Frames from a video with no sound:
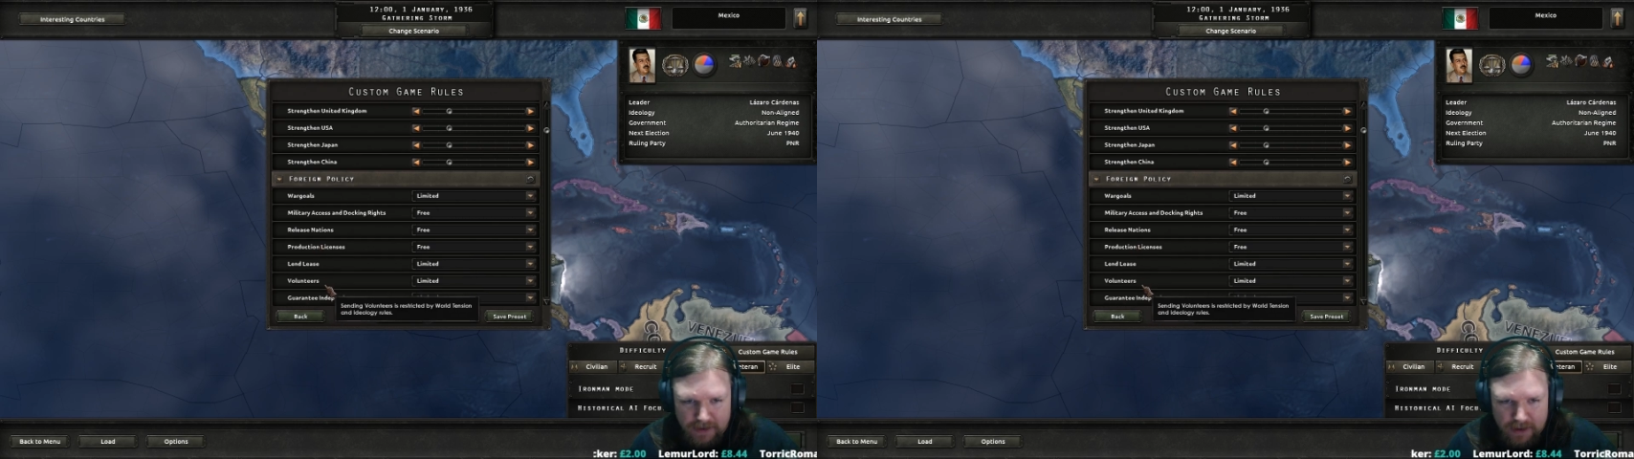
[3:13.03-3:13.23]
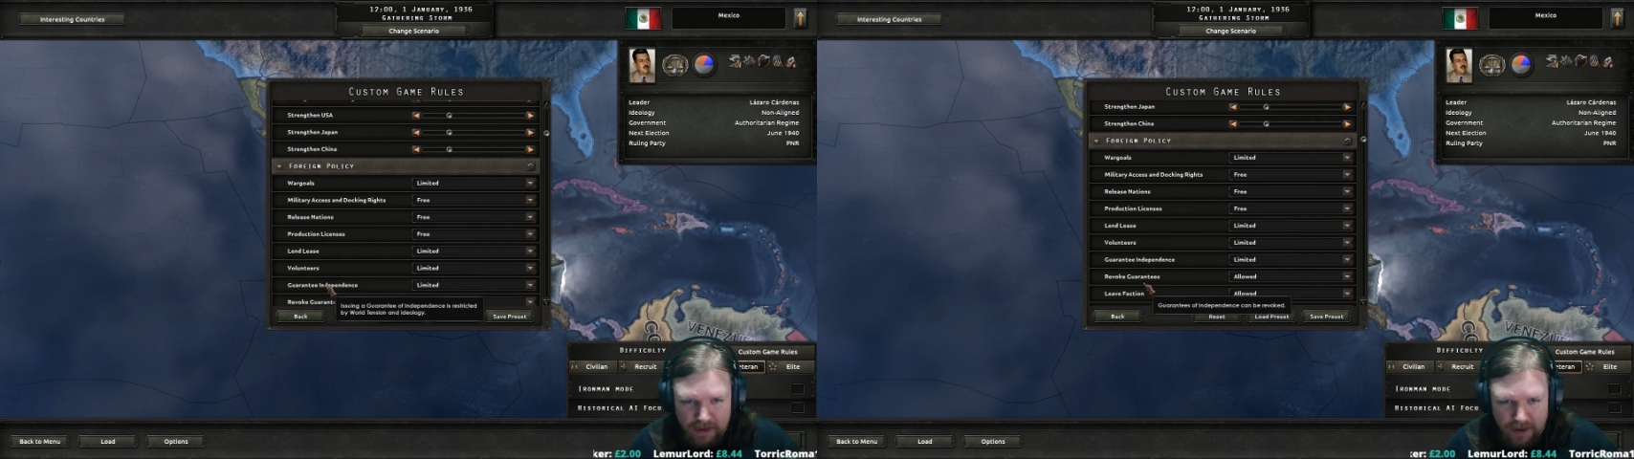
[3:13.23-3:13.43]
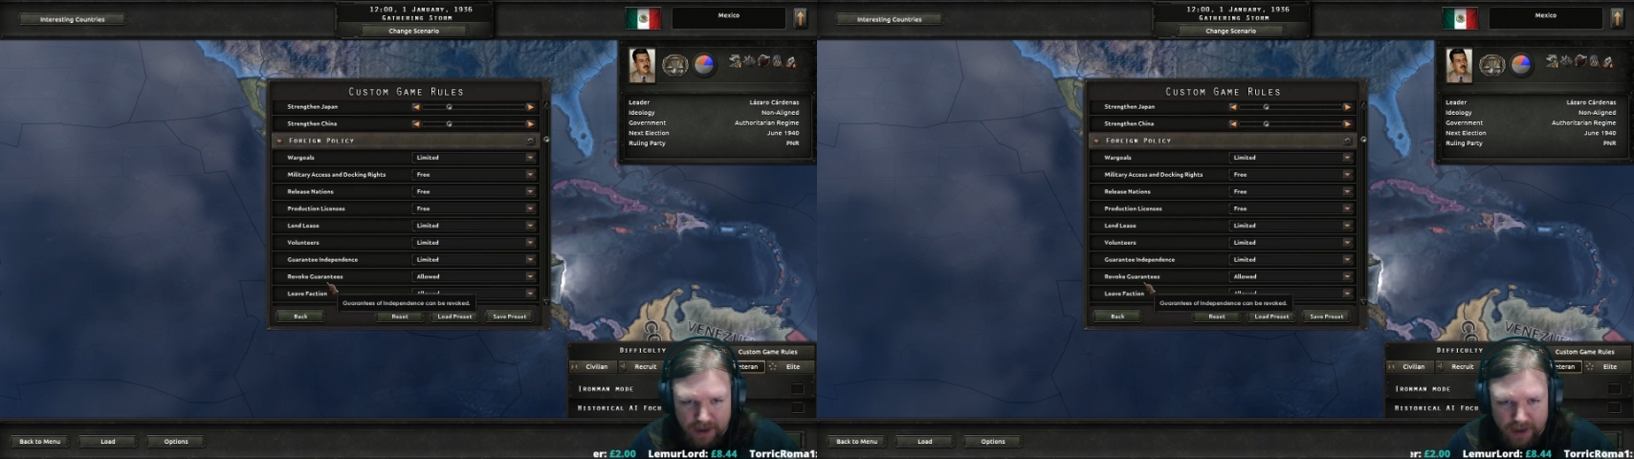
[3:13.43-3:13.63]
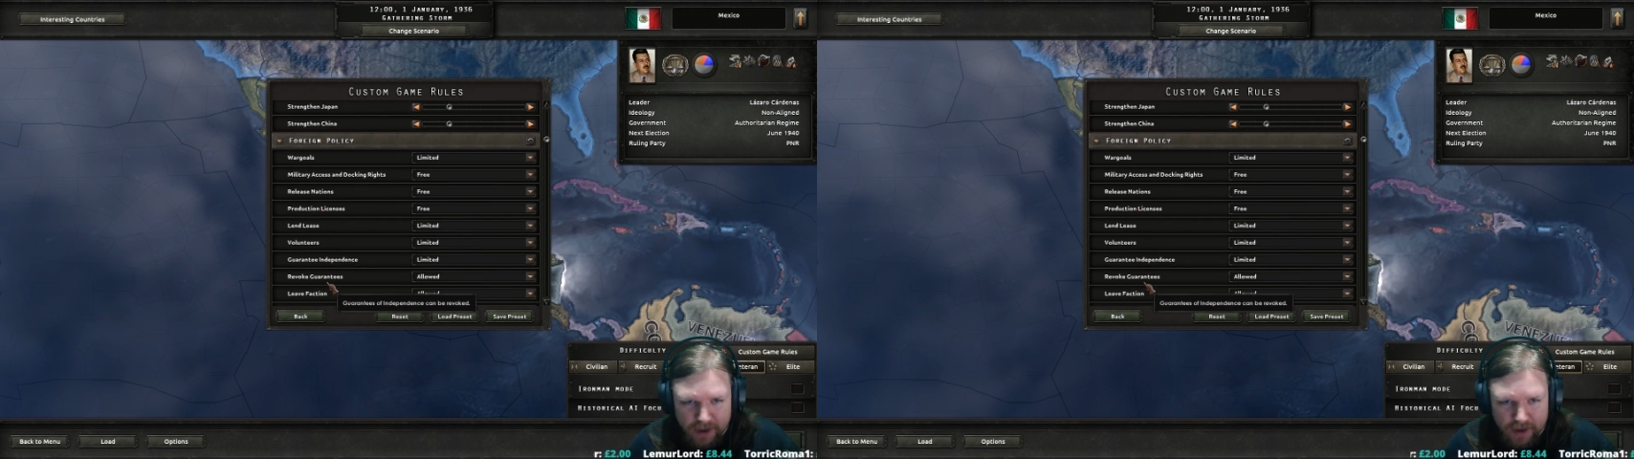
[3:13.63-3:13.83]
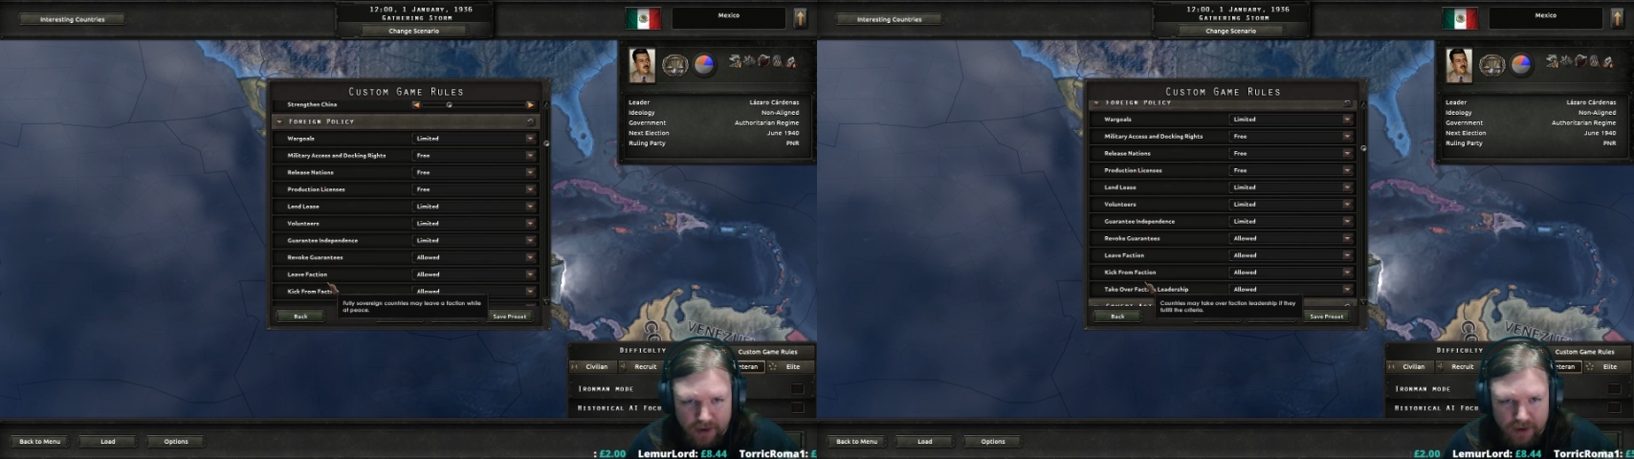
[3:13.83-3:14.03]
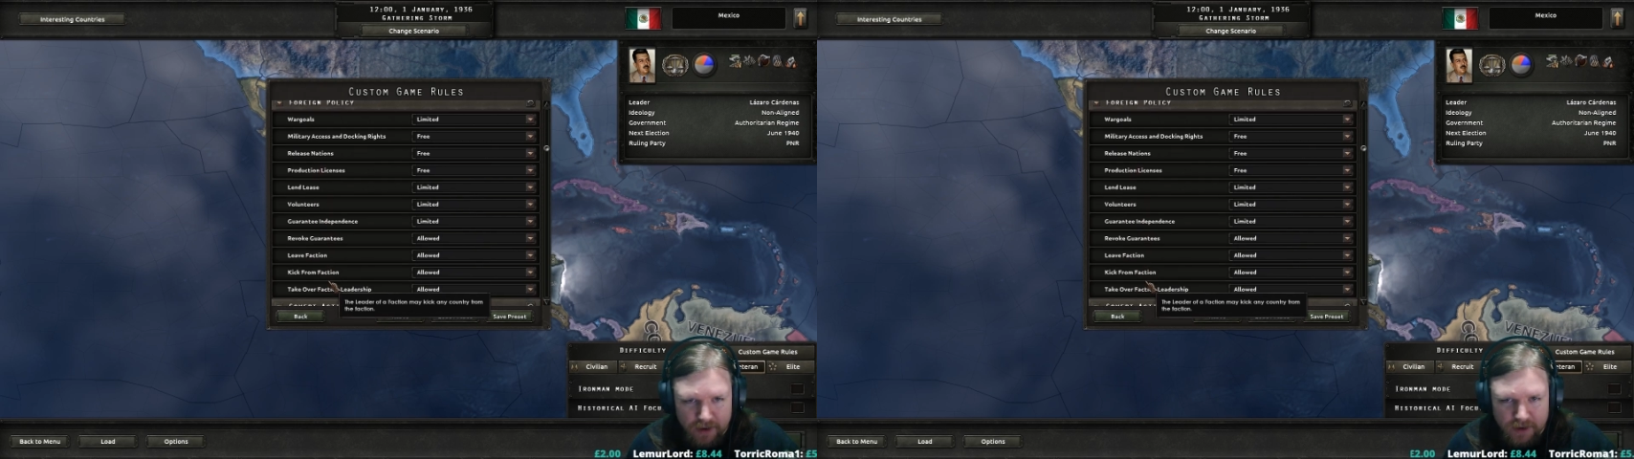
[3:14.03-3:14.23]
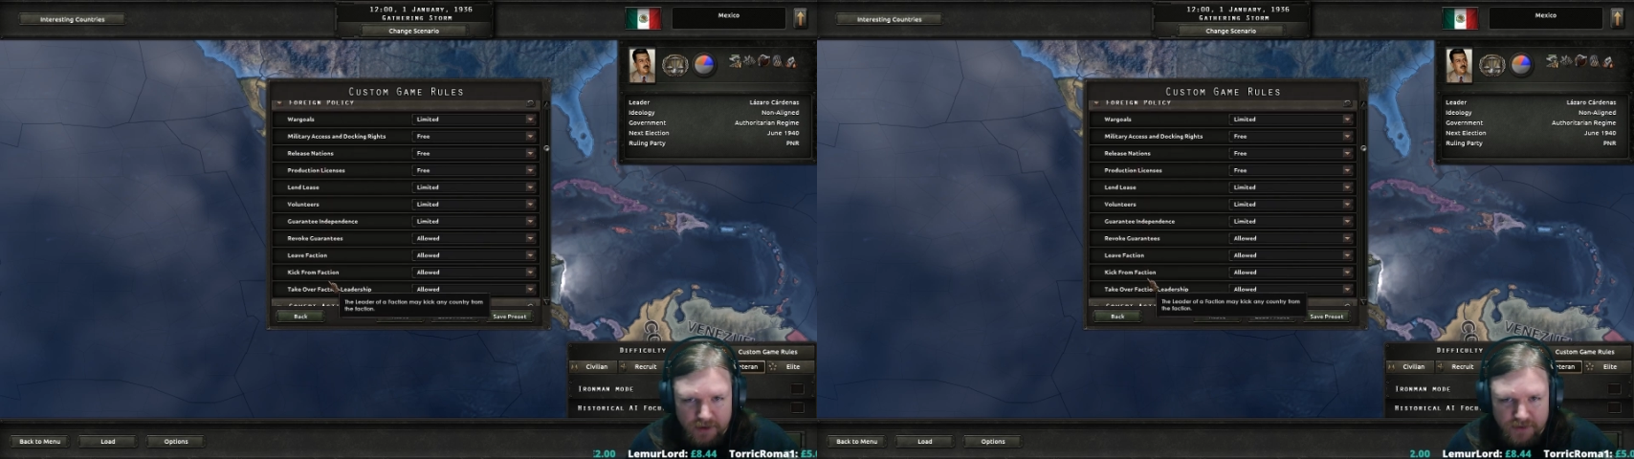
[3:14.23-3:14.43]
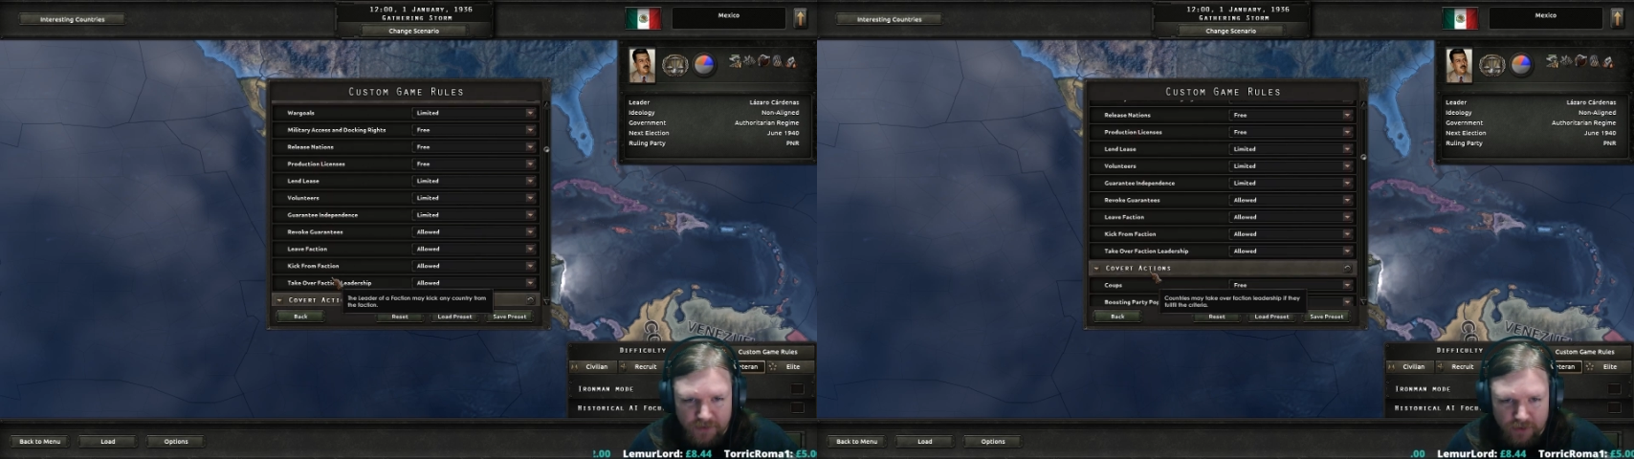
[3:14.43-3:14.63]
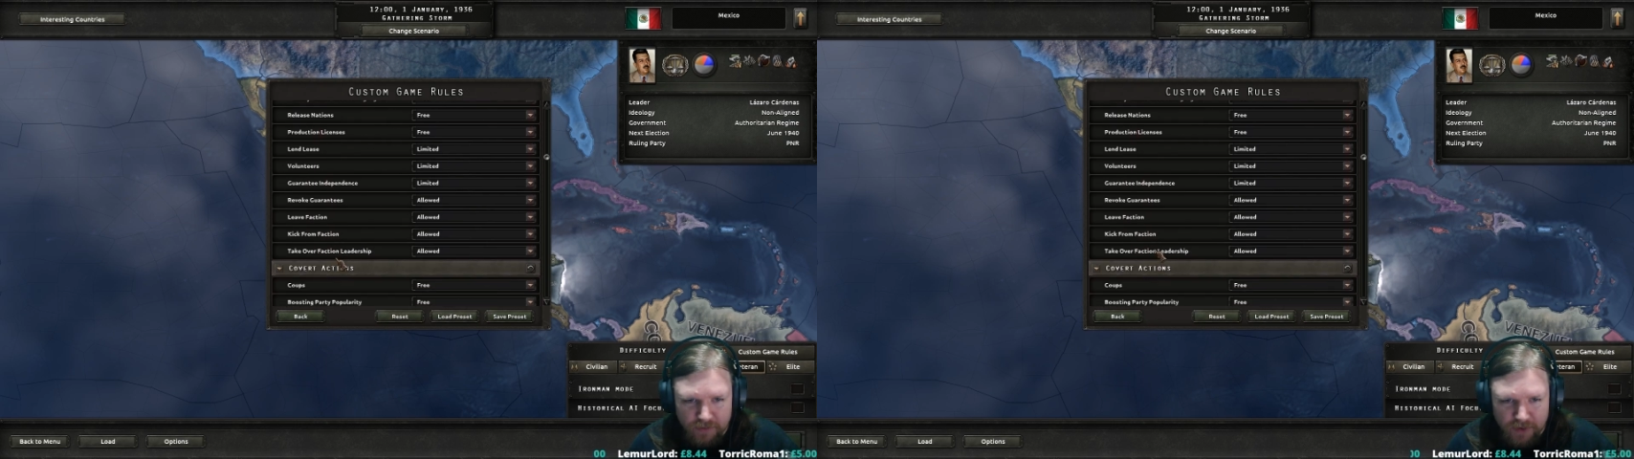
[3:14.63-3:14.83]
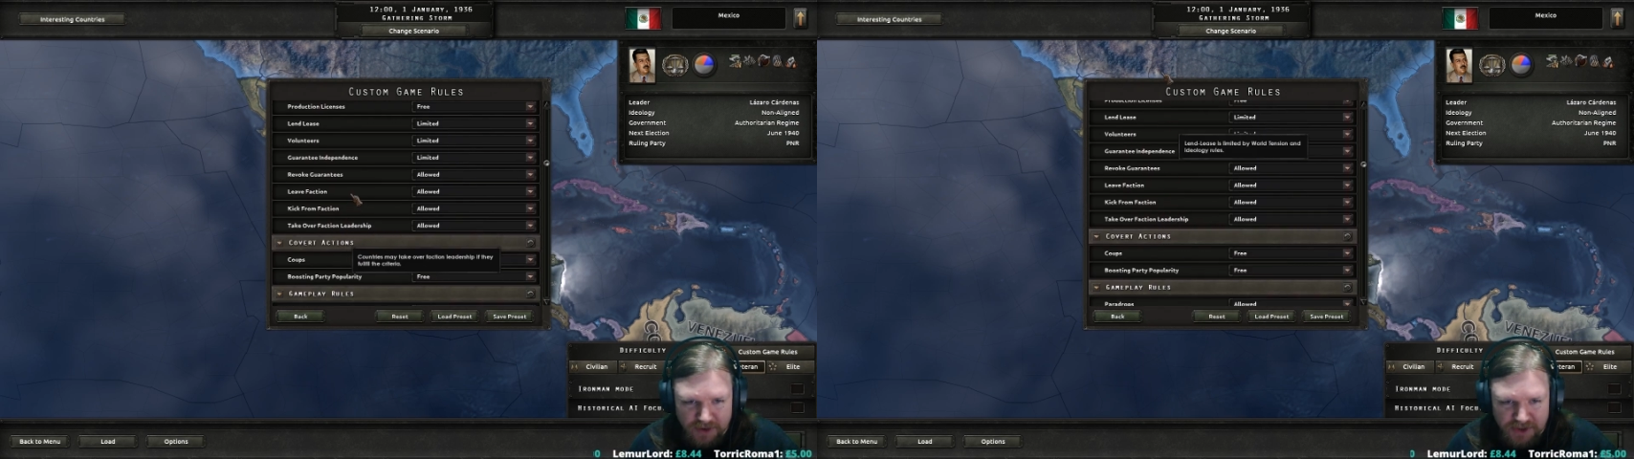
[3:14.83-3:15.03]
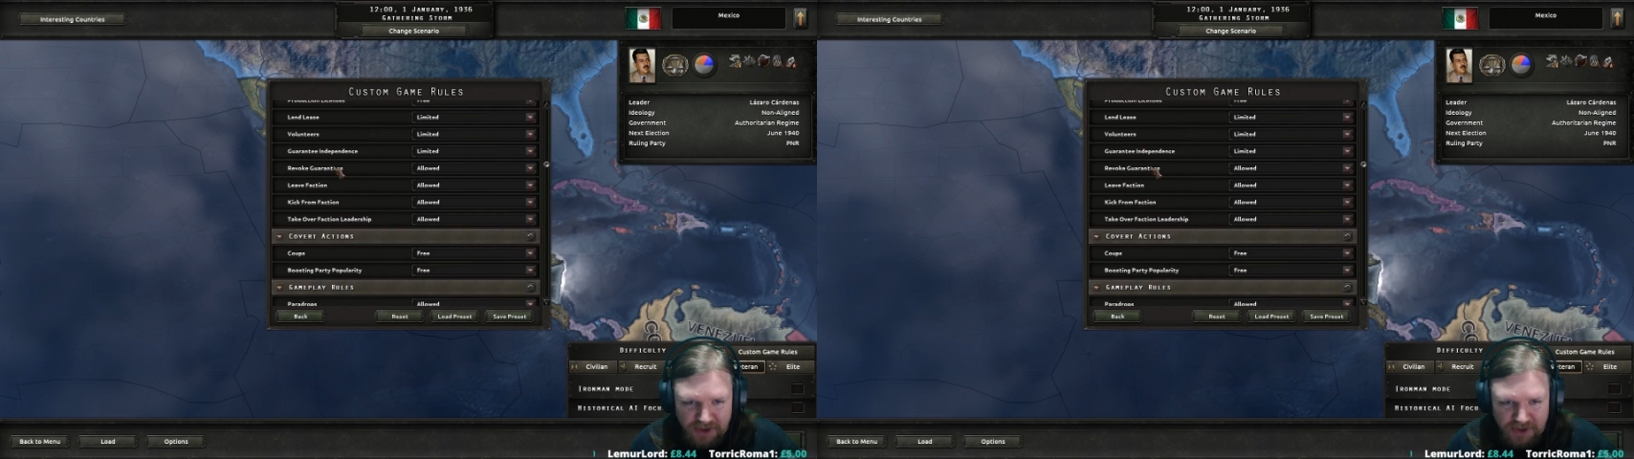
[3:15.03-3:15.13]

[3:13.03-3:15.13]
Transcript: And foreign policy,